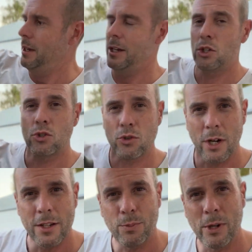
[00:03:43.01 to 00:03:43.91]
It
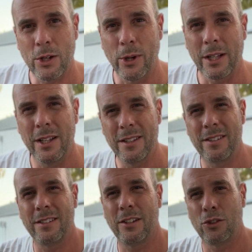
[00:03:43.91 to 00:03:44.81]
dries pretty quickly. This
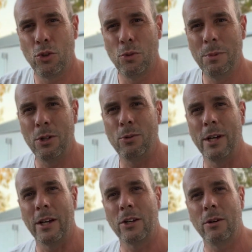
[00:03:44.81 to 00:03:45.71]
is a 2mm one
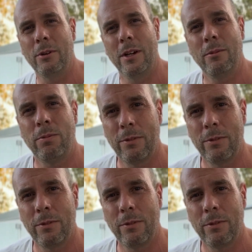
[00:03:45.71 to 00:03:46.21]
I got when I